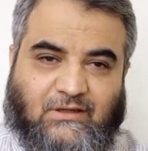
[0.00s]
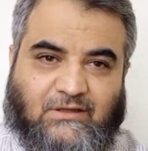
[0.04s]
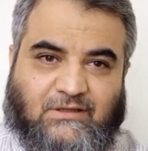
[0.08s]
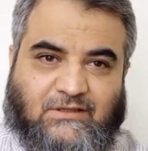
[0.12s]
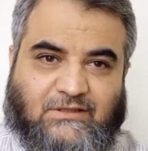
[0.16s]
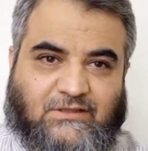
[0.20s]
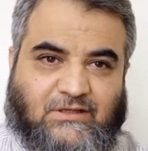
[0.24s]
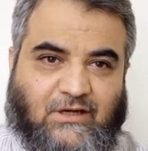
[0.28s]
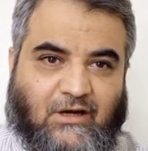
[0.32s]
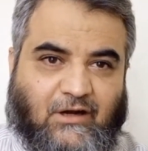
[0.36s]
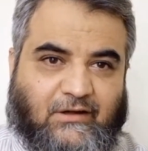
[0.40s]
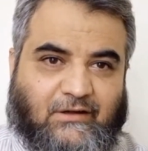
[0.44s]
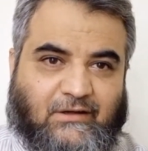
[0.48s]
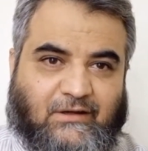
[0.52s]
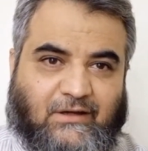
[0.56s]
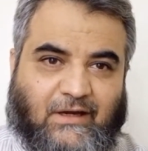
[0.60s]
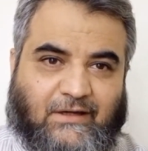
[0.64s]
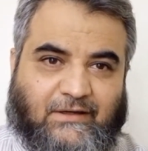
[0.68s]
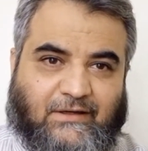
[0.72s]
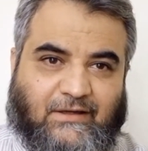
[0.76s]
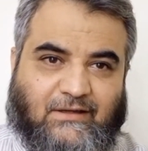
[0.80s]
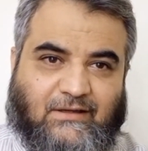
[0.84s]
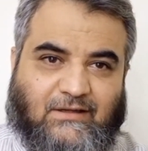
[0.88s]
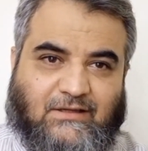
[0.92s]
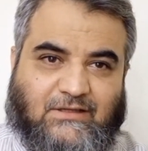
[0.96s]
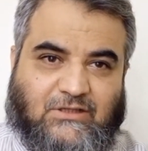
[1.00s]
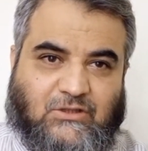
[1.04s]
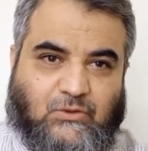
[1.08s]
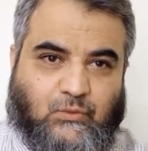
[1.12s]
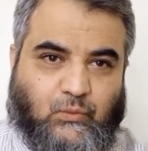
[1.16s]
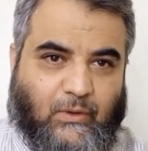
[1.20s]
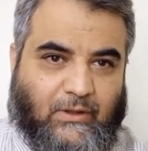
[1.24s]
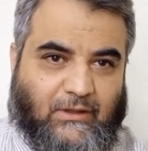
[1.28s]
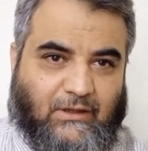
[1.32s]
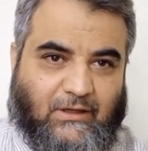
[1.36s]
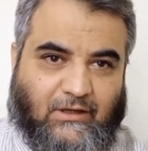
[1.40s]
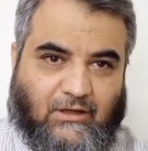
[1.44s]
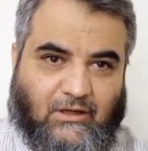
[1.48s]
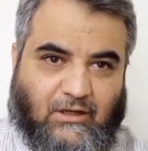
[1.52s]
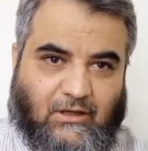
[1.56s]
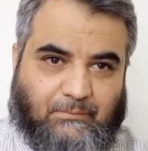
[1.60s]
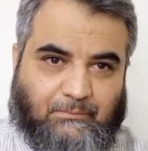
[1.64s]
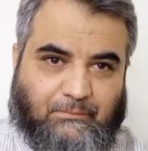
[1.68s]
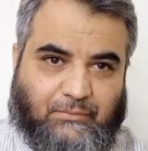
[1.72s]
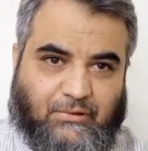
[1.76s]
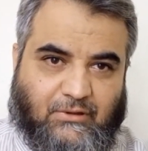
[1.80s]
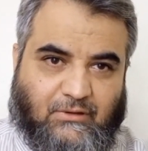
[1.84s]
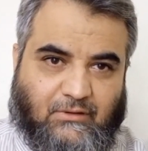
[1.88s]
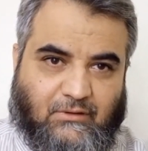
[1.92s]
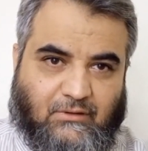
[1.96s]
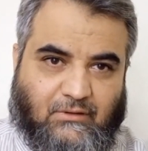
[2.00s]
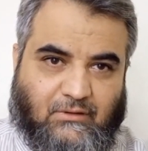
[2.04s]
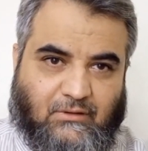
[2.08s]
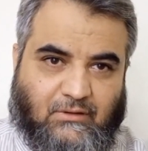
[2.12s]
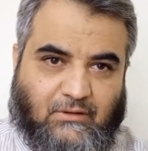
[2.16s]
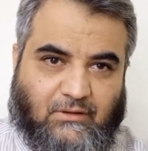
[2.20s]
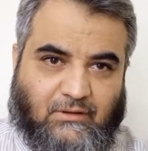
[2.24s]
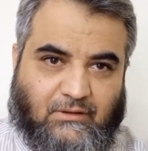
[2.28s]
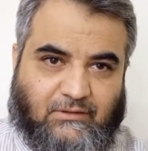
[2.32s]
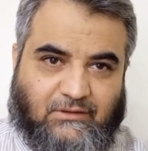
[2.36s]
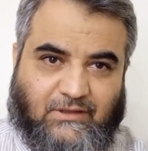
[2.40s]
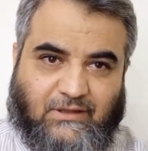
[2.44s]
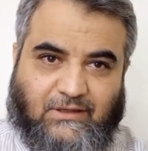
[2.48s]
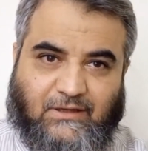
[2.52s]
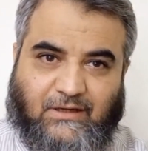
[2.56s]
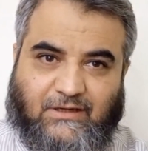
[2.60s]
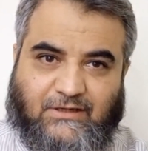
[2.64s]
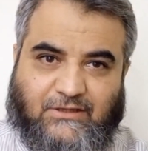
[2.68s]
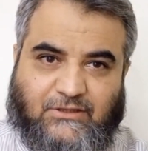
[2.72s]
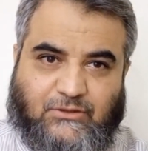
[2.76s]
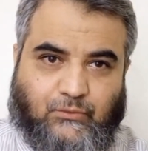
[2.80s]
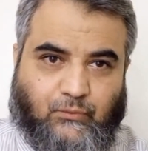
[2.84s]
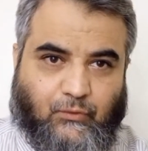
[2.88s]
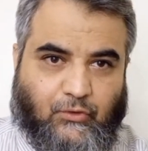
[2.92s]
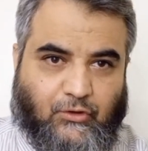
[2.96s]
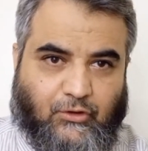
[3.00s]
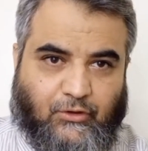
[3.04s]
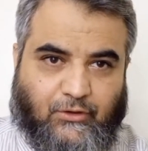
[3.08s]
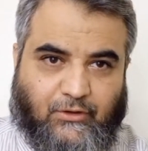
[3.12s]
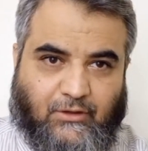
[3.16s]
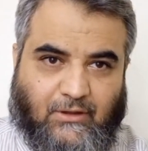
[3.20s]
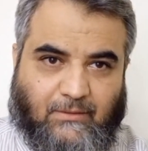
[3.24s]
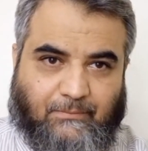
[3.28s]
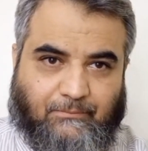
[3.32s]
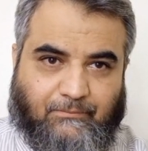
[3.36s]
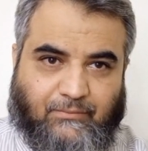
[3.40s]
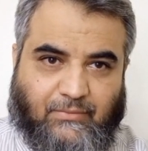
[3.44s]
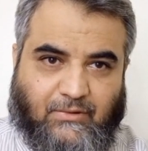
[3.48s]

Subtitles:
start getting swelling up. They get swollen up.